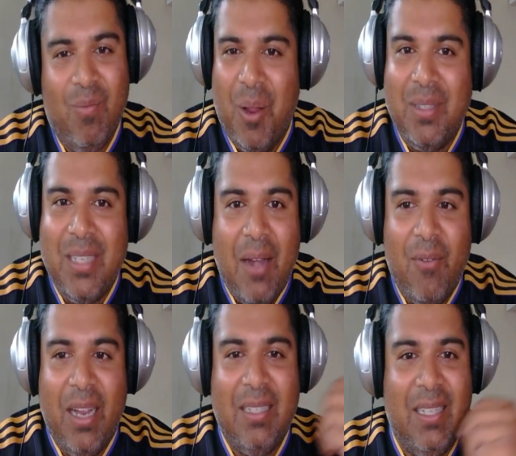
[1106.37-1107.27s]
10
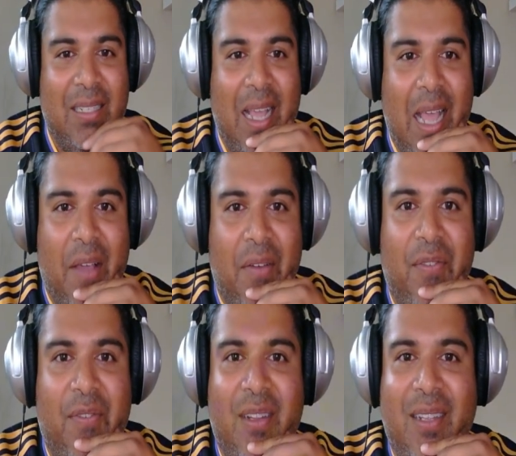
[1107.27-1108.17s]
races
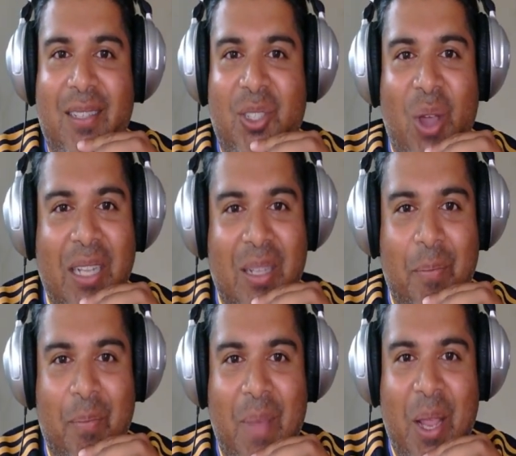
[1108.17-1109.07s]
left, trying to
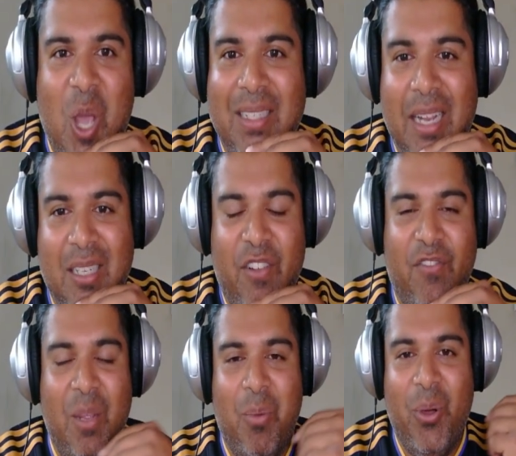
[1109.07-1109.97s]
make up 10 to
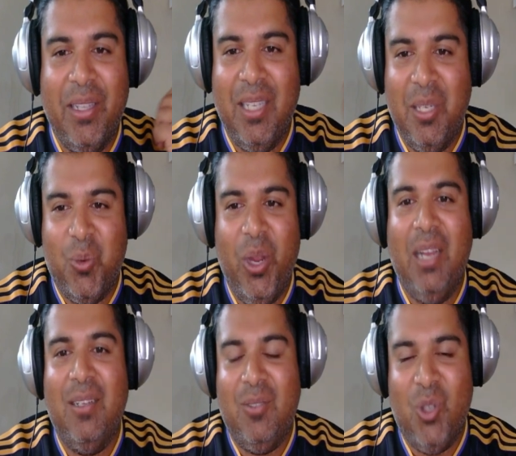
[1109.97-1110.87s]
15 points each
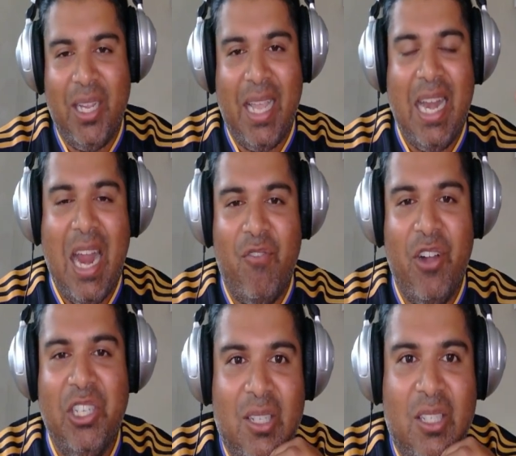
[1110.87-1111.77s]
week, try to get an
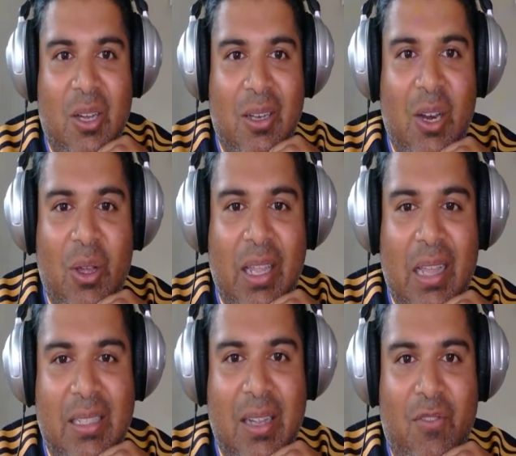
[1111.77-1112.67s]
average, start looking
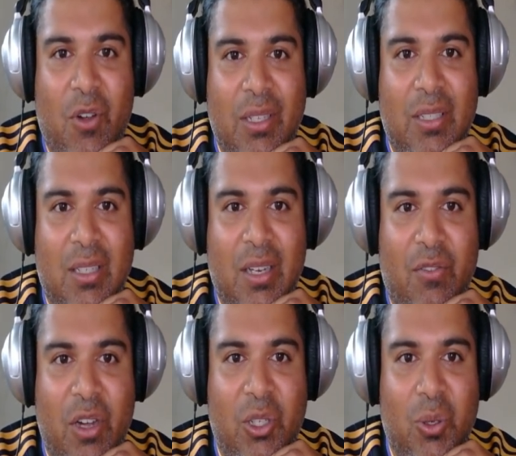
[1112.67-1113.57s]
at different
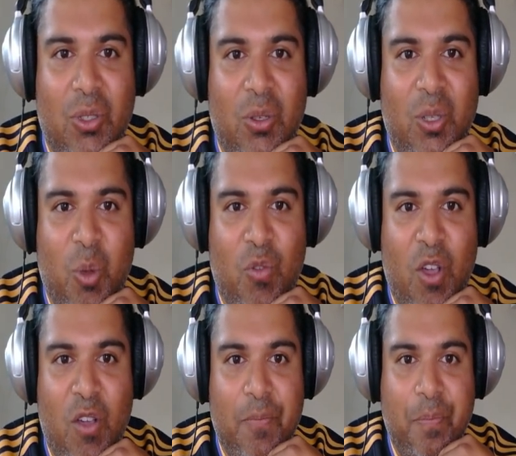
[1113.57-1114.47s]
differentials to move
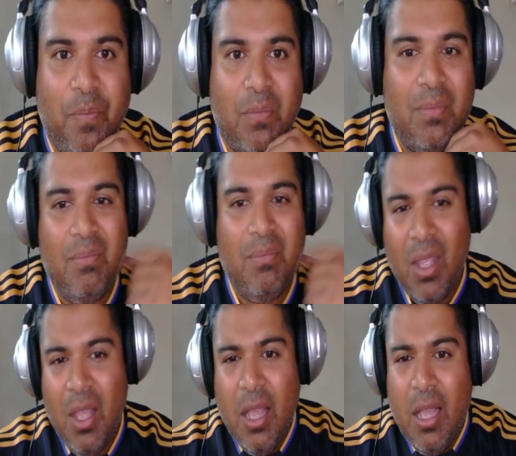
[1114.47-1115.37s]
off.
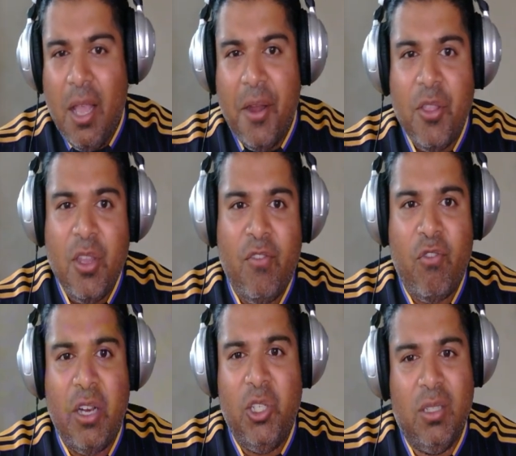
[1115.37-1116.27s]
Another
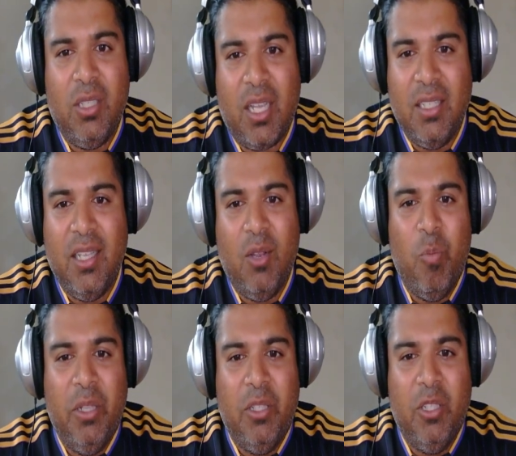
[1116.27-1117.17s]
differential to consider
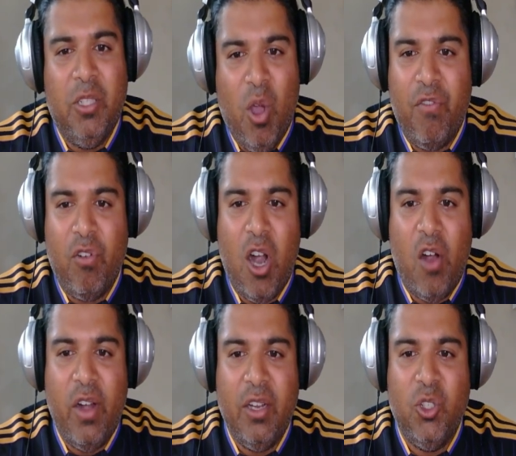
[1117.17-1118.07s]
would be moving off
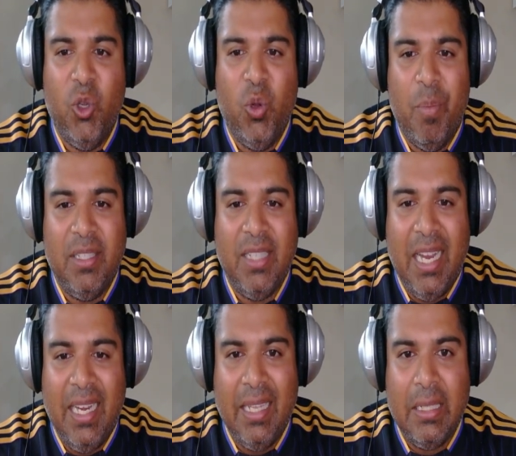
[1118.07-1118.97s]
Ferrari to
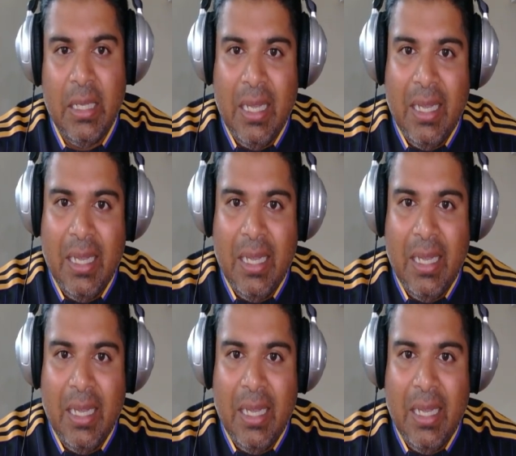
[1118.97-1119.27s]
Mercedes.